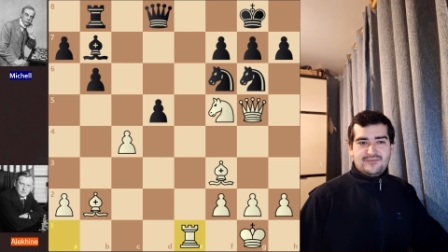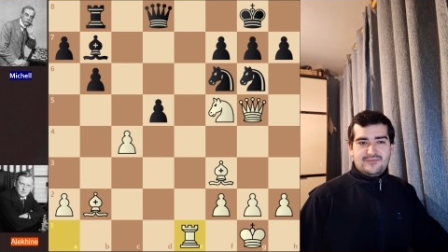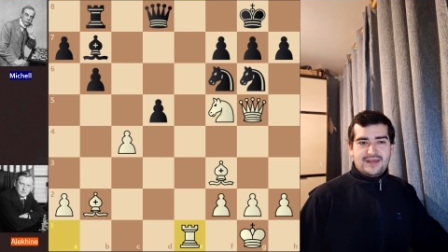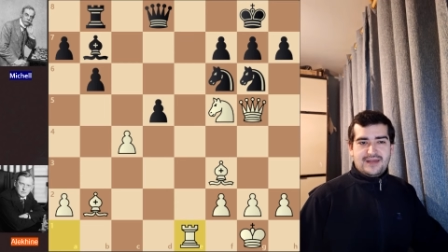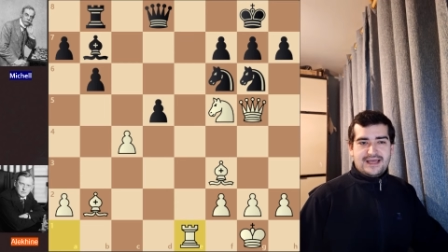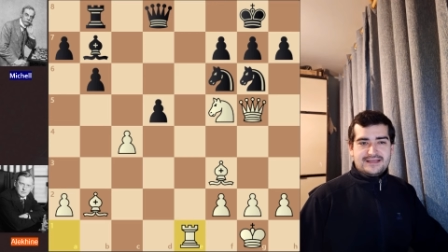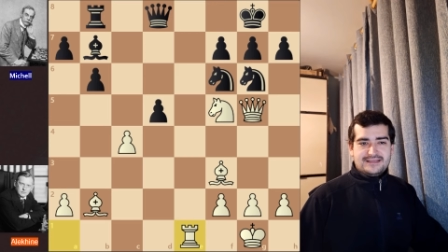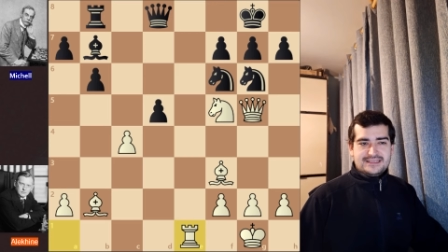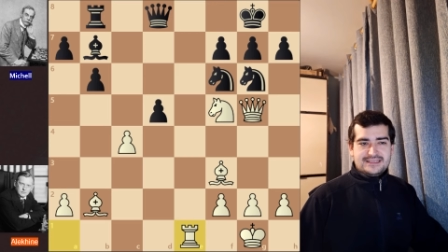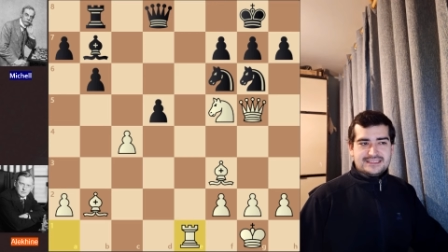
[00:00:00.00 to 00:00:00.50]

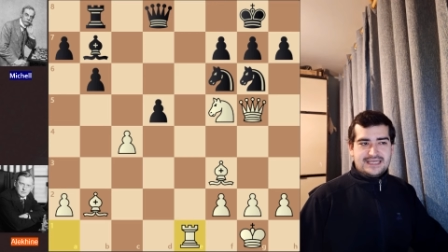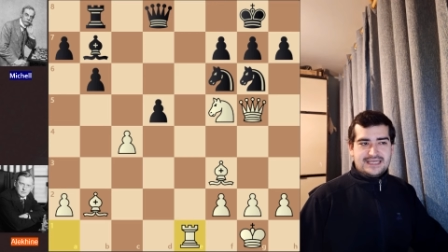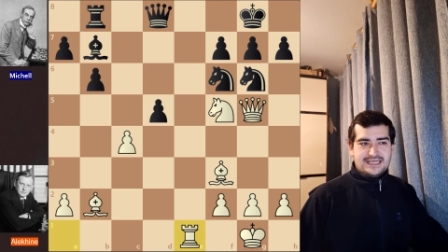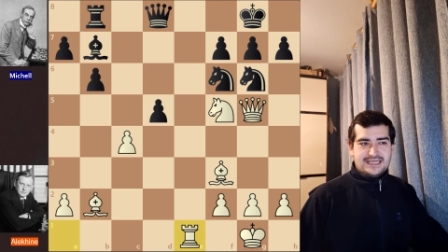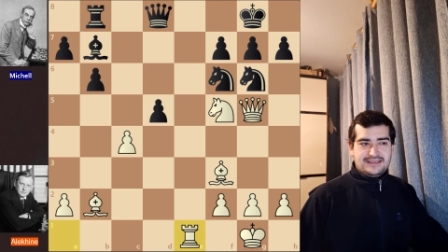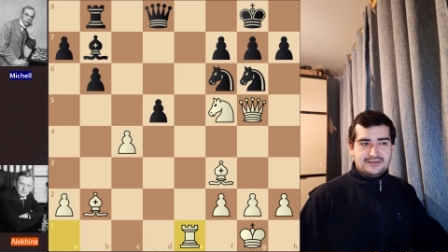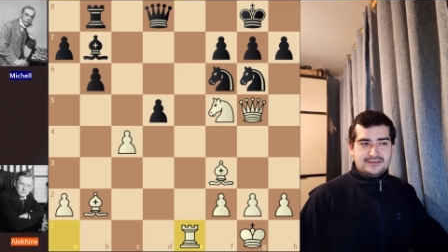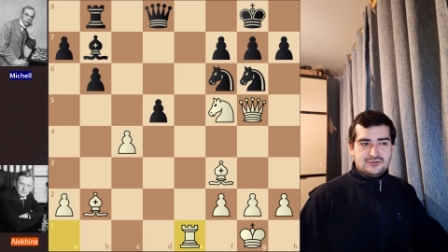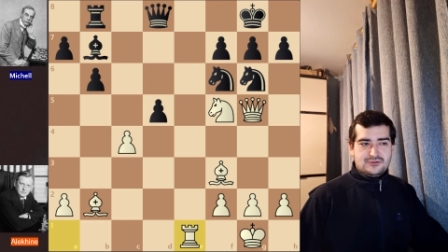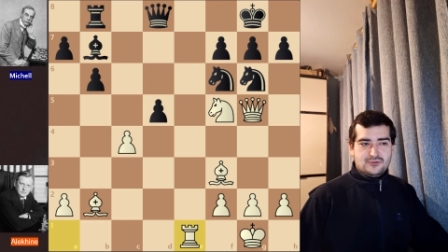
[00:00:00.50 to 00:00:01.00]
black
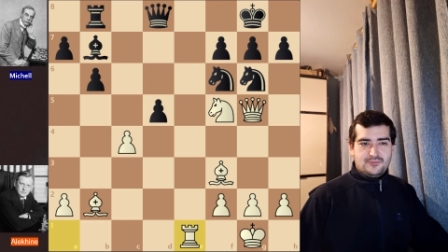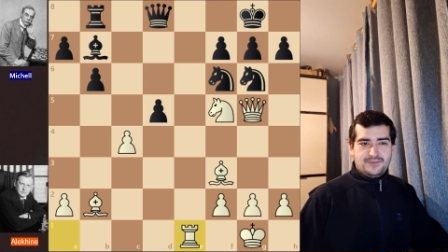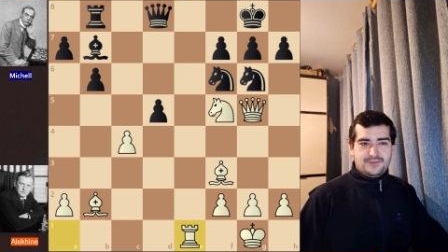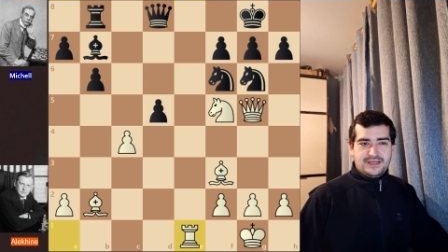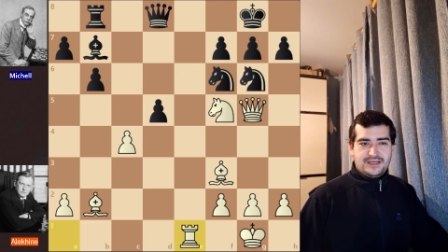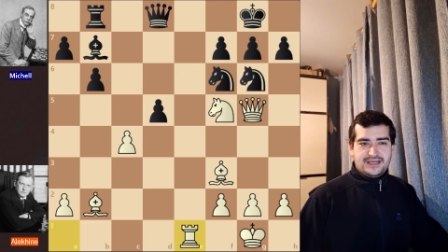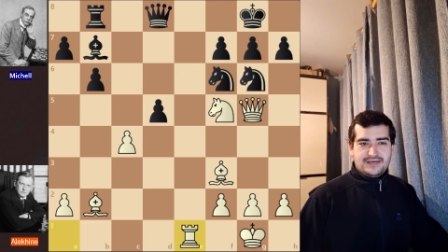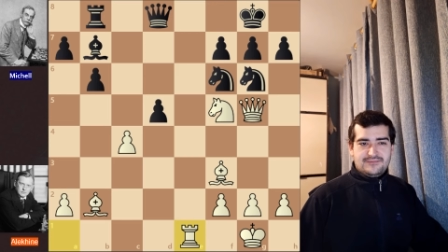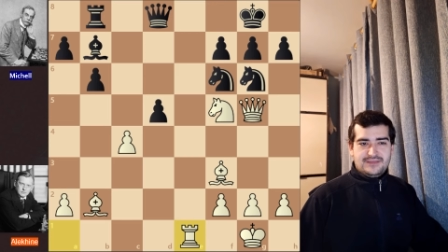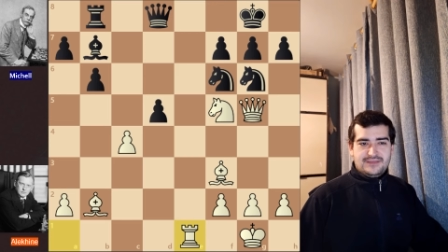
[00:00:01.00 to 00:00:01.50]
decided to
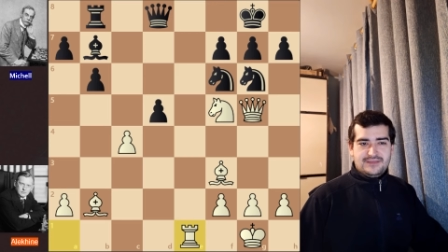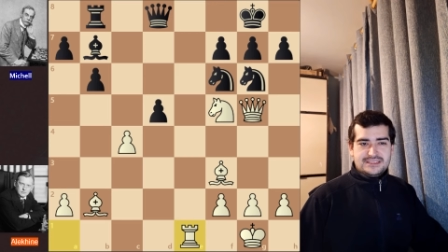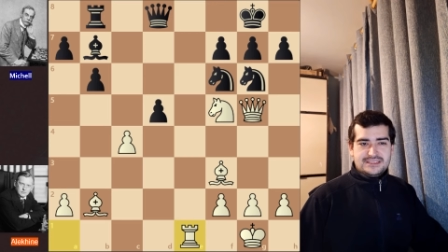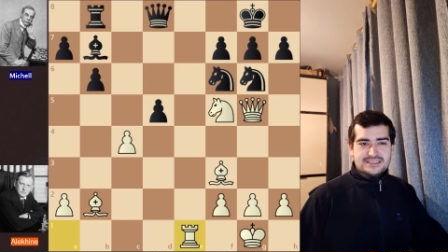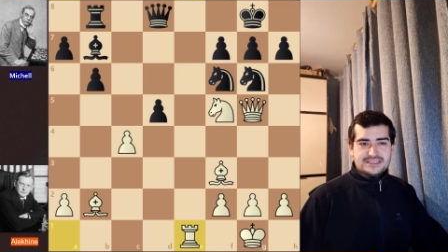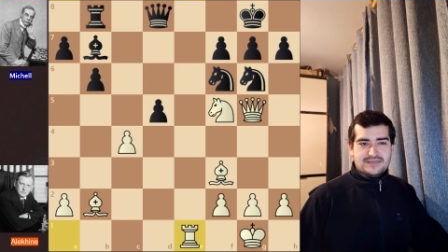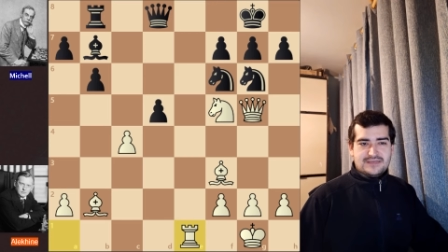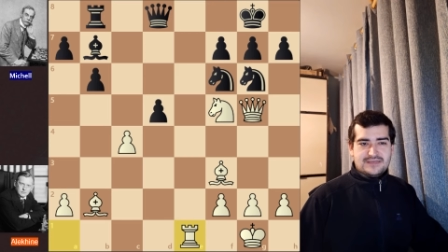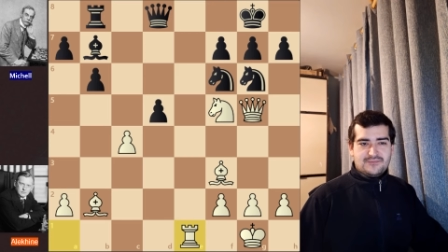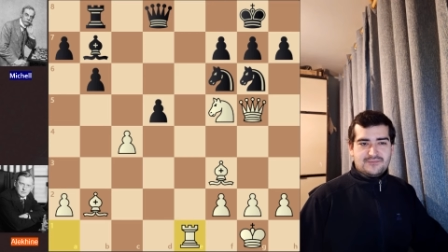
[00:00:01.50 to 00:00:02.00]
pick up
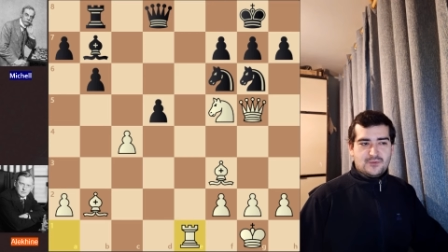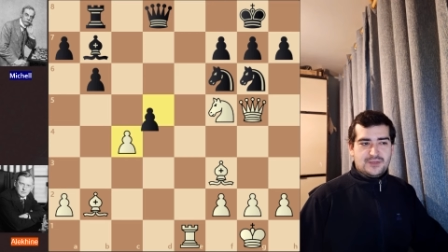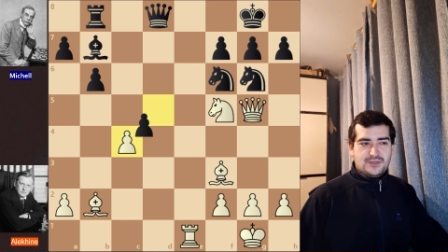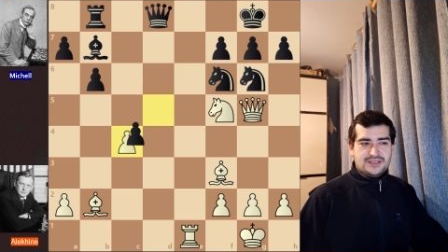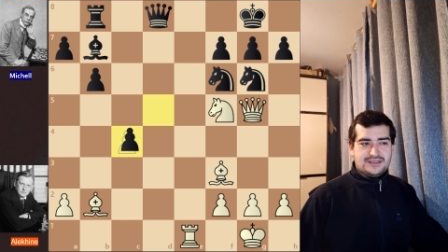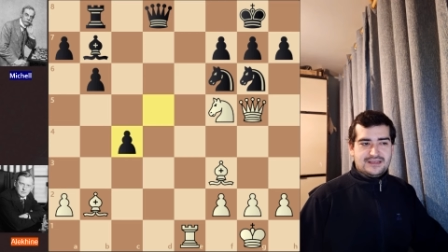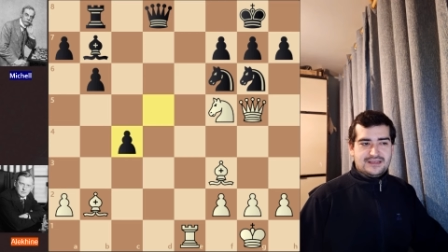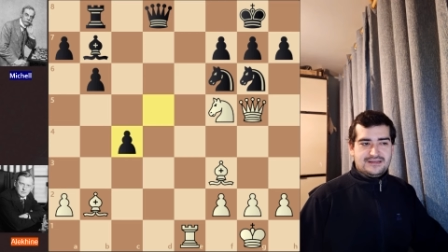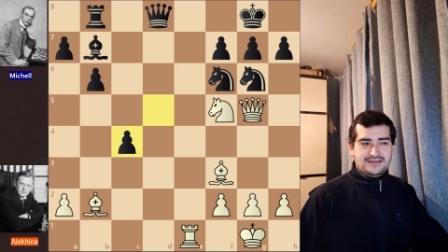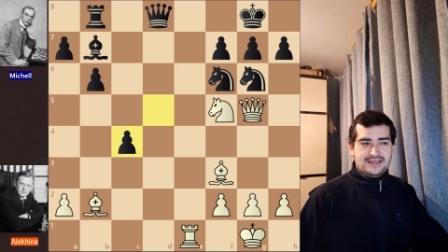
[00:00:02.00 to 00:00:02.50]
this
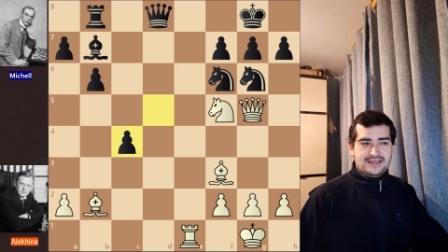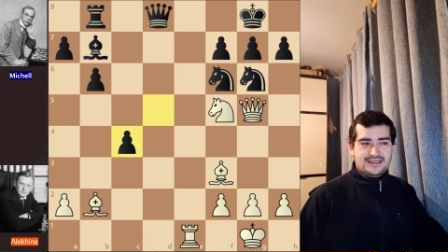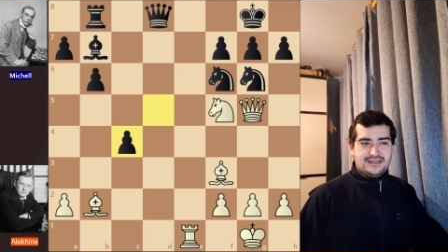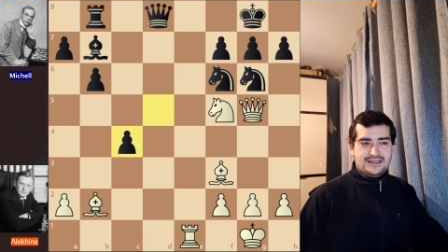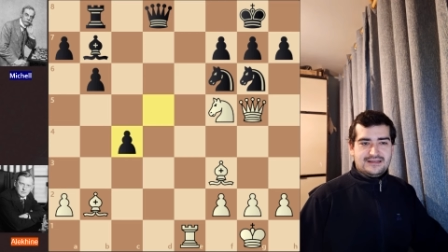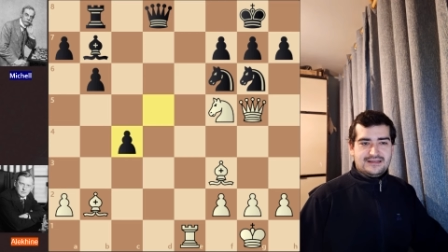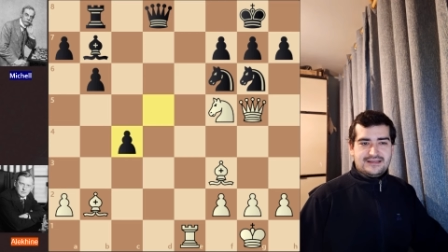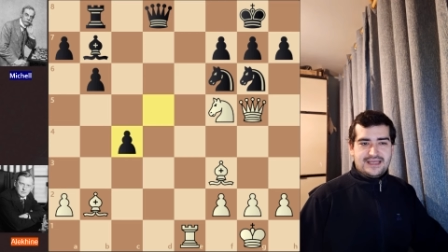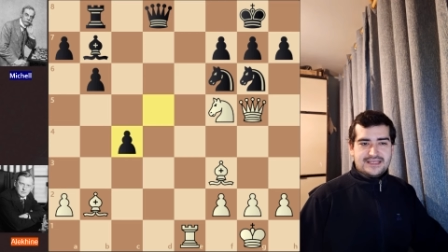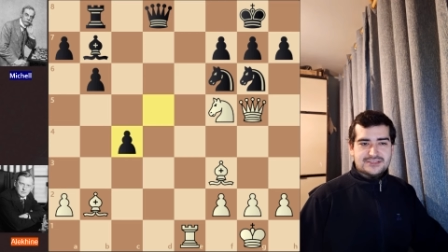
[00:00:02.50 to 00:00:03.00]
with
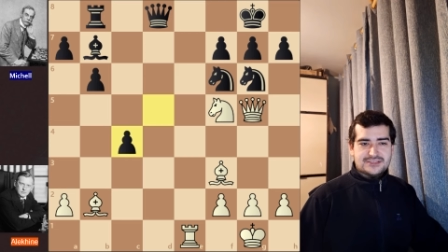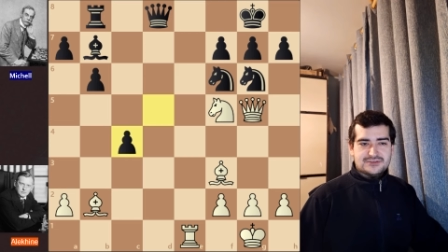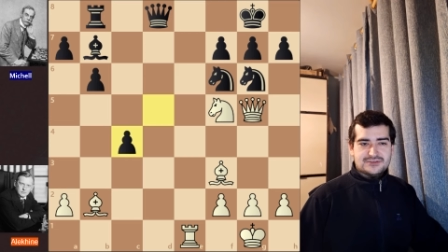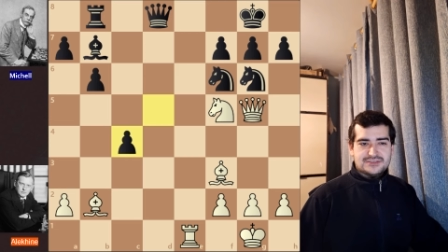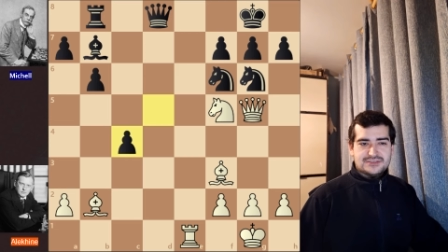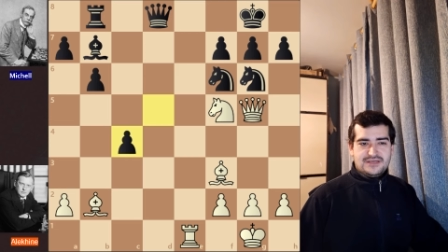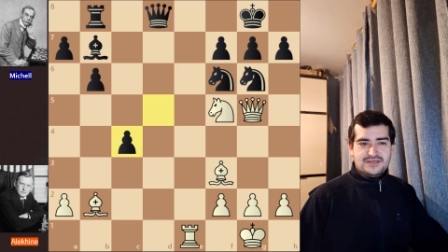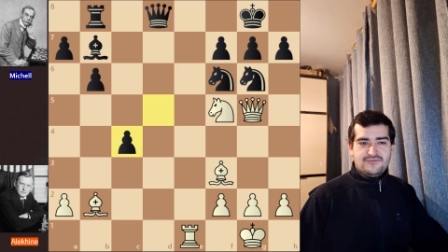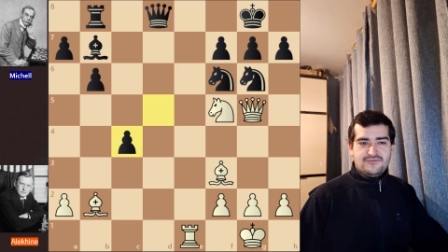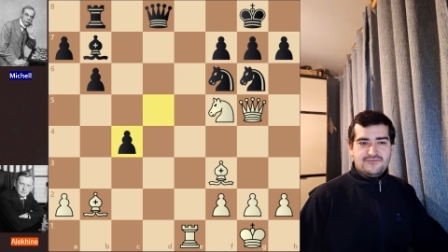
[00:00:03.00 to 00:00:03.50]
d takes on
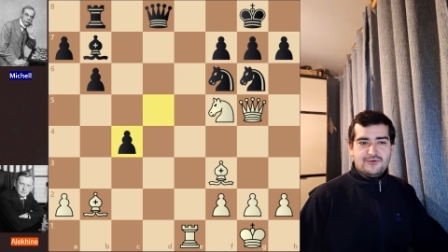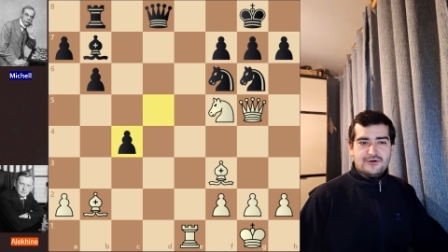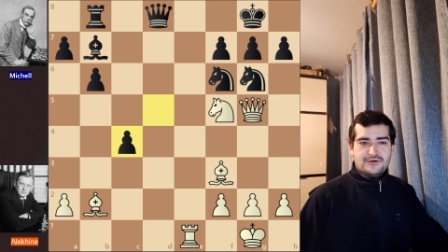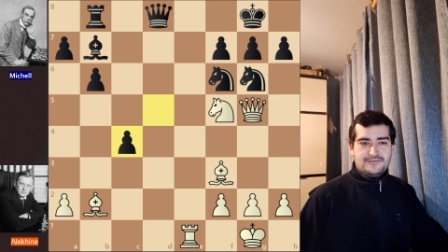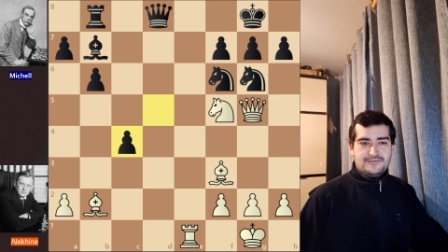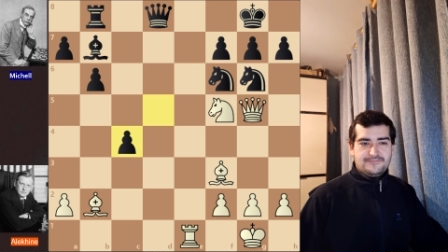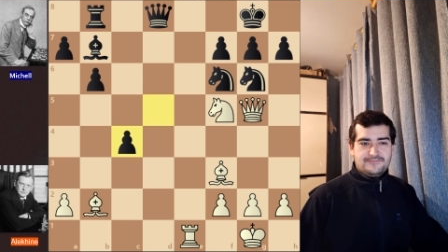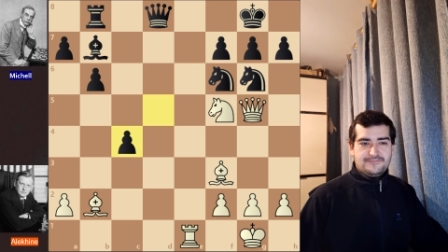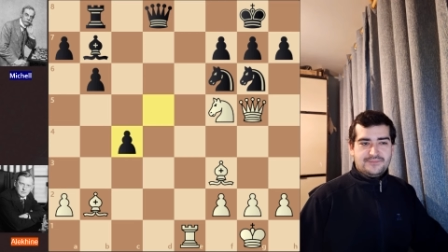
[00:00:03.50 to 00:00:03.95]
c4.